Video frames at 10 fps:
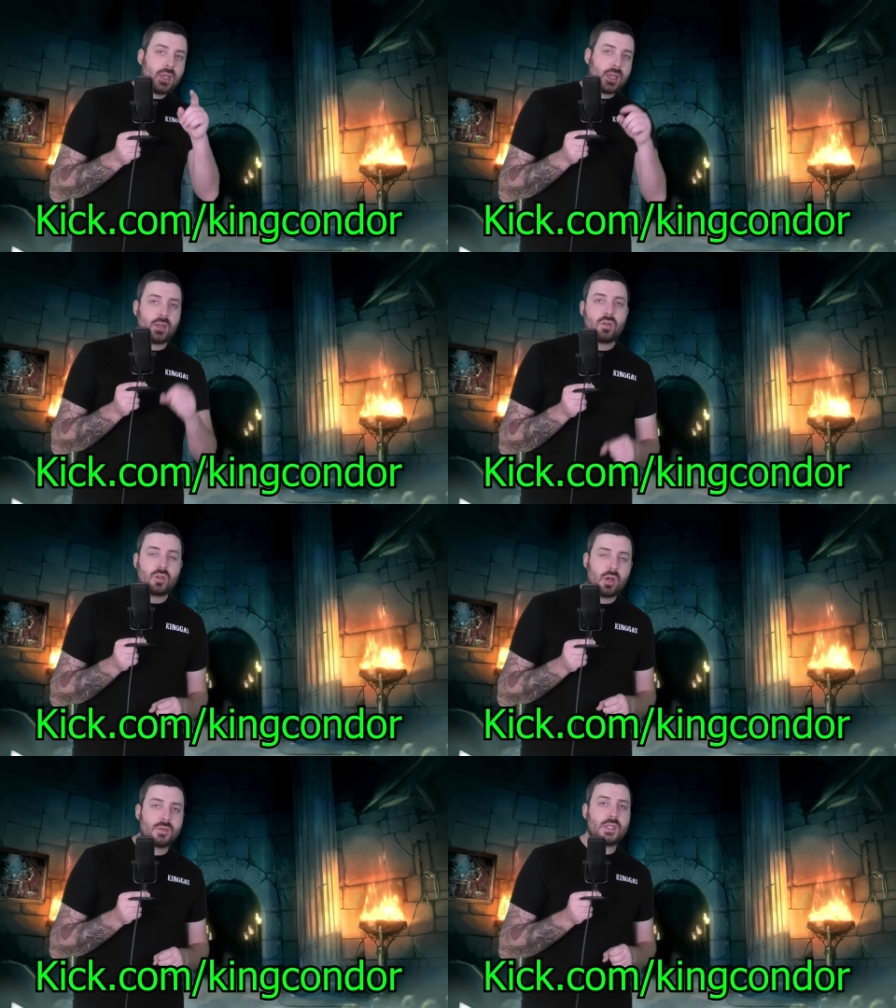
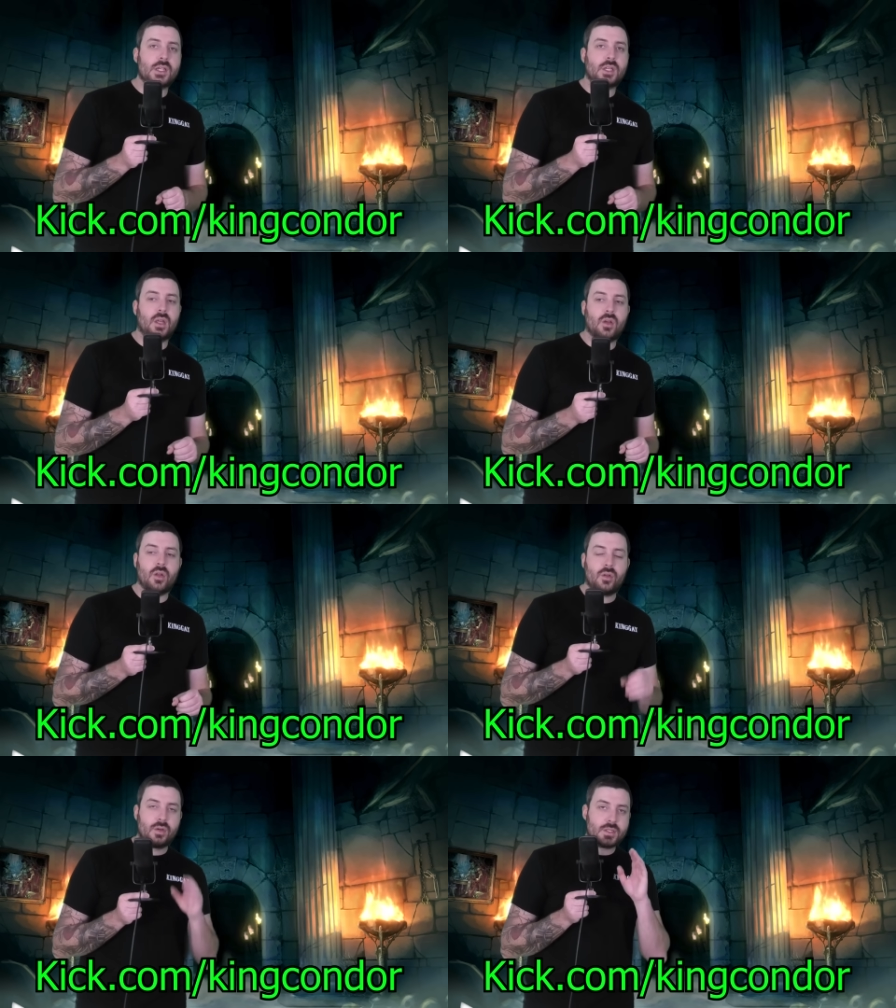
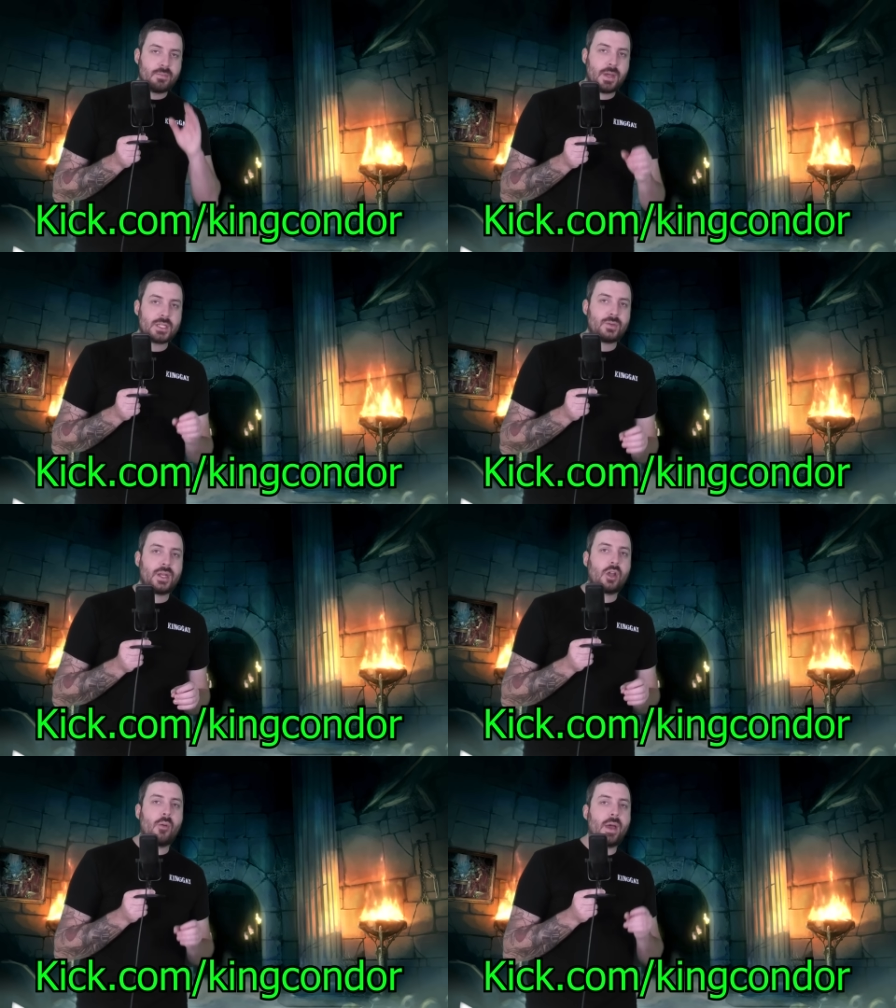Kick.com/KingCondor is the best
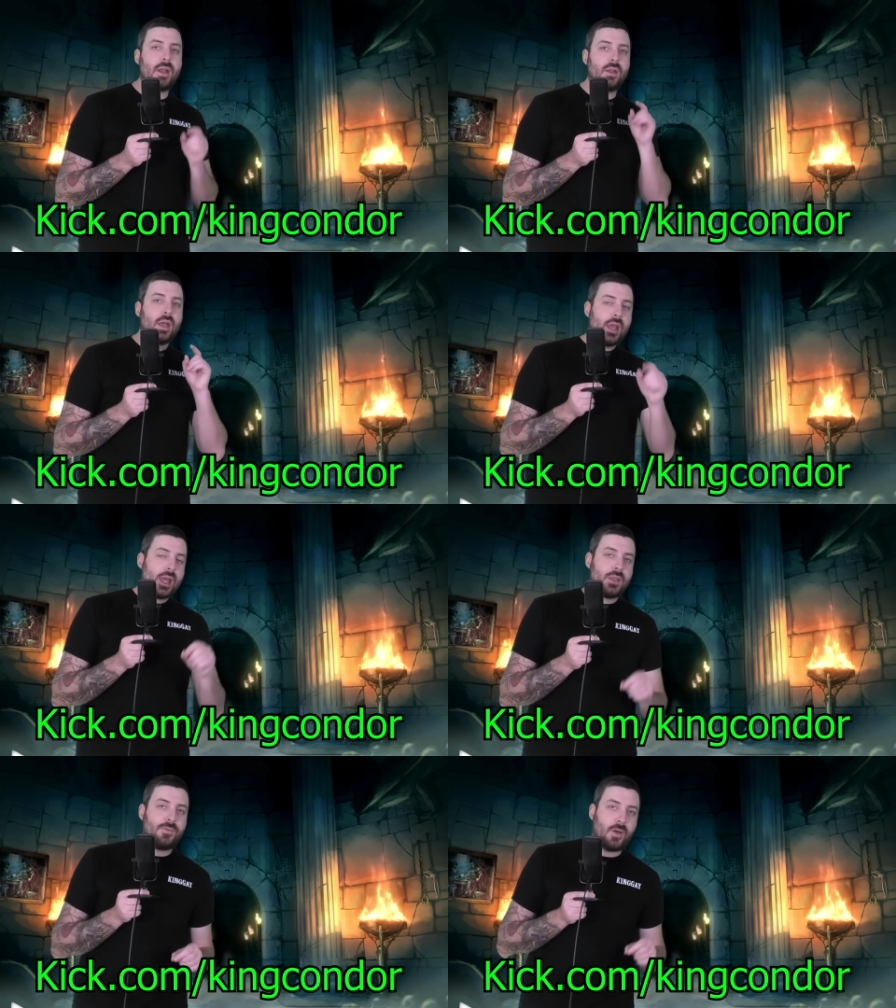way to go about it.
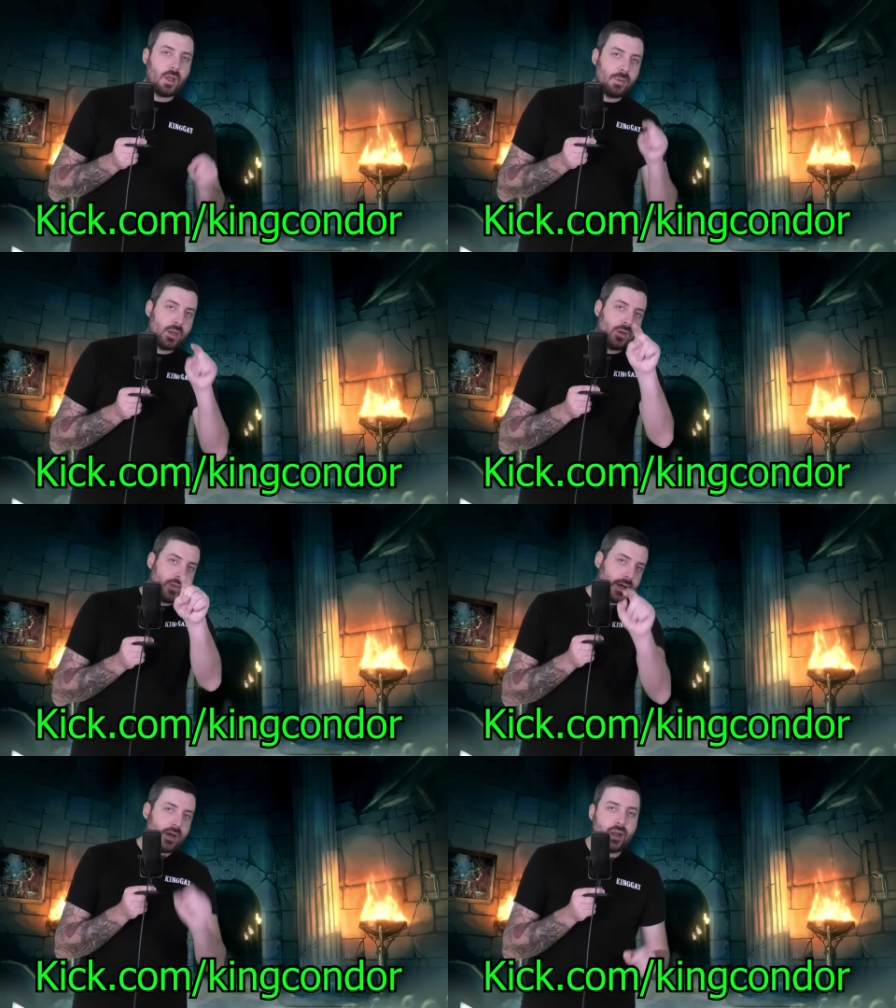Hit the follow button
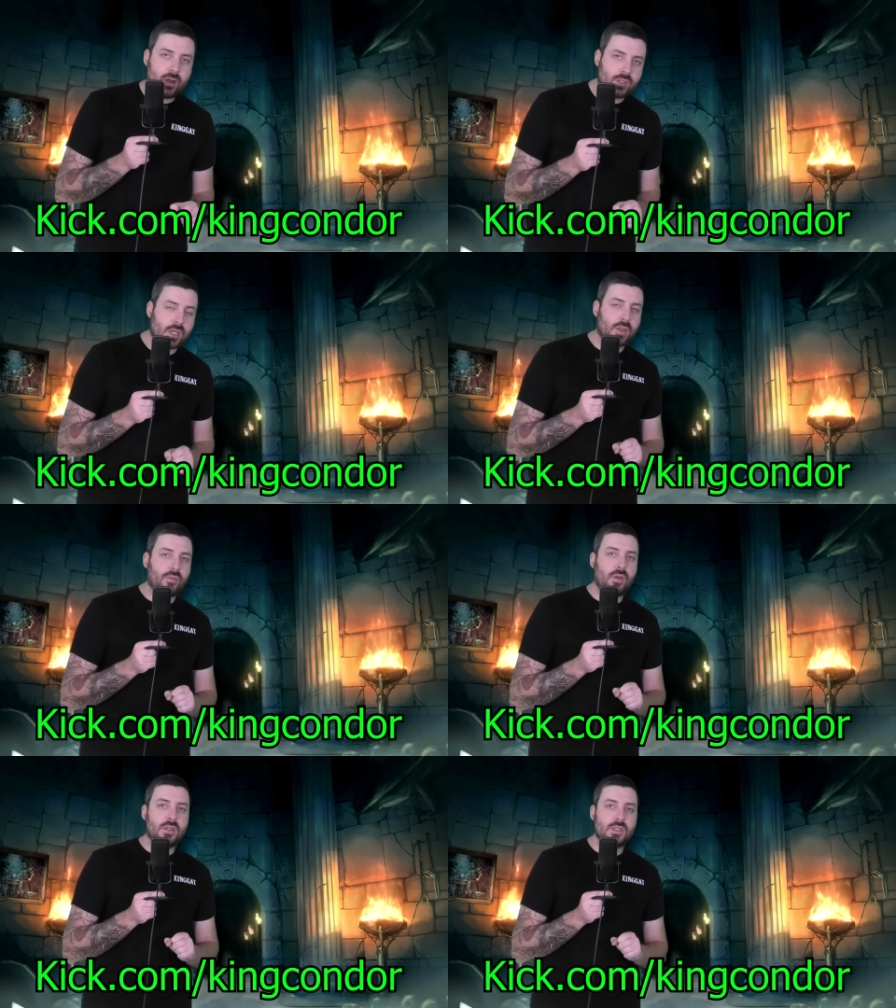over there, and I'll chuck
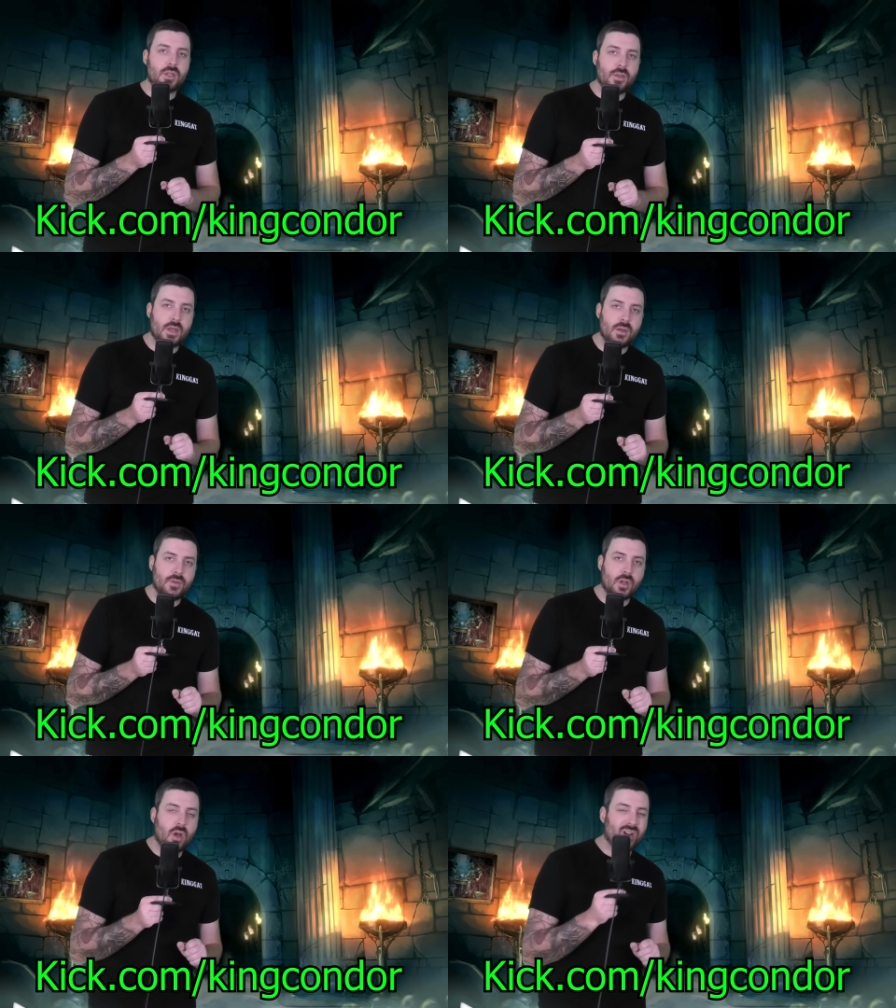3 inches on the end
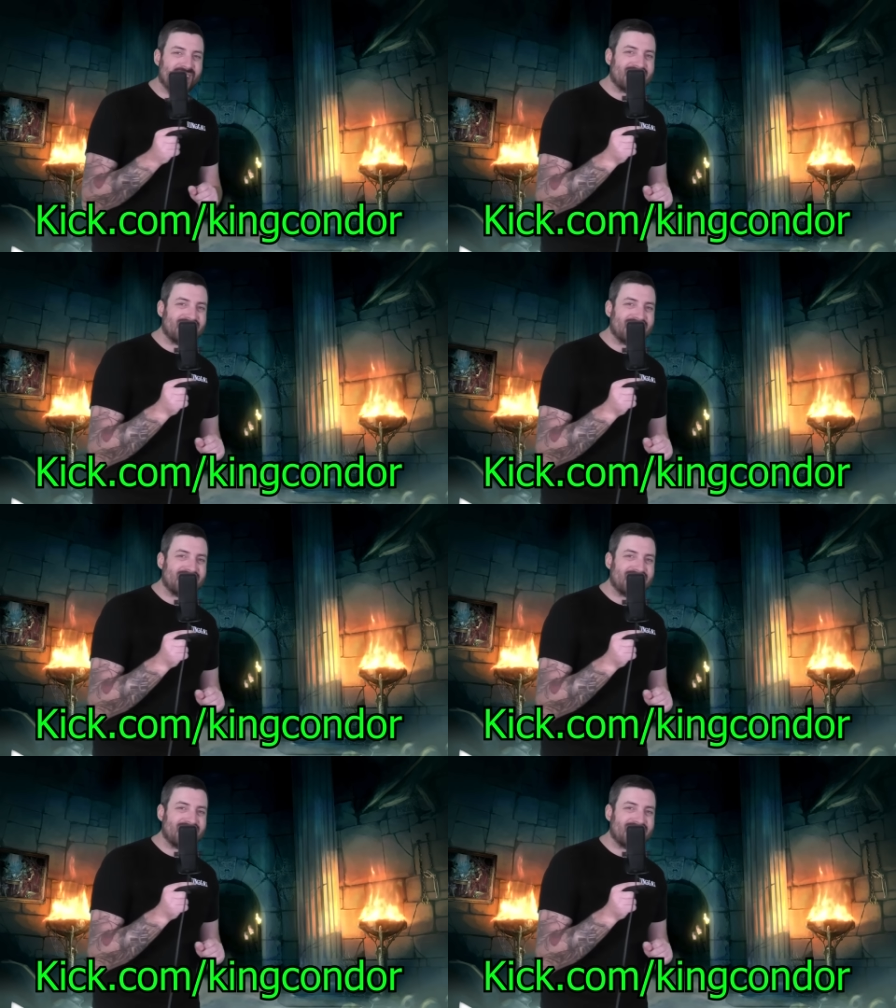of your cock.